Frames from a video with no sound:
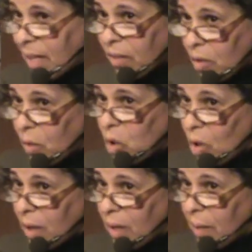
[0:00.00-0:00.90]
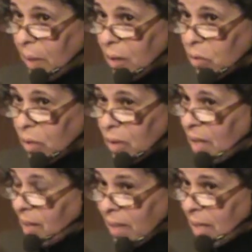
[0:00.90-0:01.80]
country we're talking about,
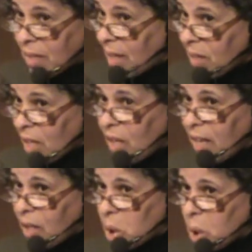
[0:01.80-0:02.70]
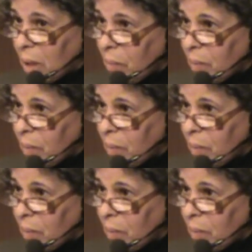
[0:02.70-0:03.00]
it's not dictatorship,